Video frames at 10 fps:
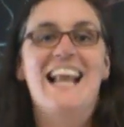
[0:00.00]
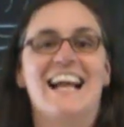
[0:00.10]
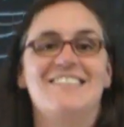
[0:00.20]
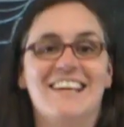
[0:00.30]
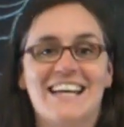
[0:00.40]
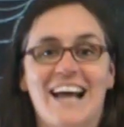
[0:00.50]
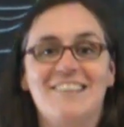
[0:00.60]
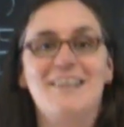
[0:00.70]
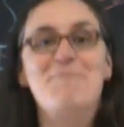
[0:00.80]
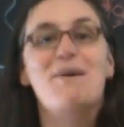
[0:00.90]
Lactic
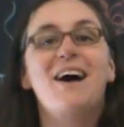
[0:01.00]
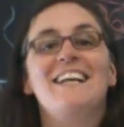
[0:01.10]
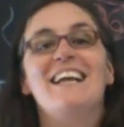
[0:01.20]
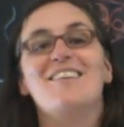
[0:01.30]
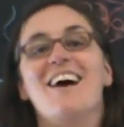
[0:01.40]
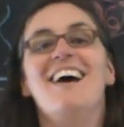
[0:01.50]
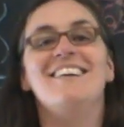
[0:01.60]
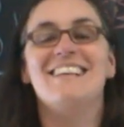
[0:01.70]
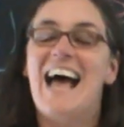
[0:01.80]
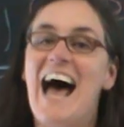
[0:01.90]
acid burning
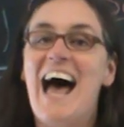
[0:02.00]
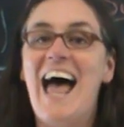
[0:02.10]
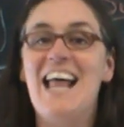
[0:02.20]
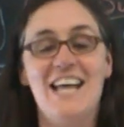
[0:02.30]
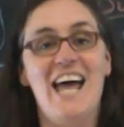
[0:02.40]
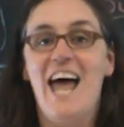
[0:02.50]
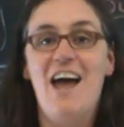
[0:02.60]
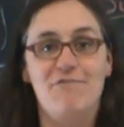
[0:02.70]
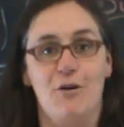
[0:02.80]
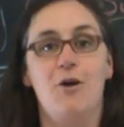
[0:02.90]
sides.
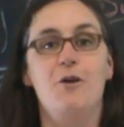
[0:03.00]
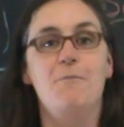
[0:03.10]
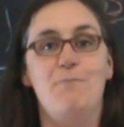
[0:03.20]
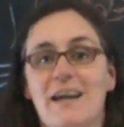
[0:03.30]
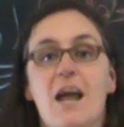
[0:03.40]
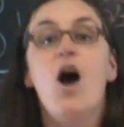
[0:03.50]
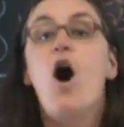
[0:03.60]
Anaerobic.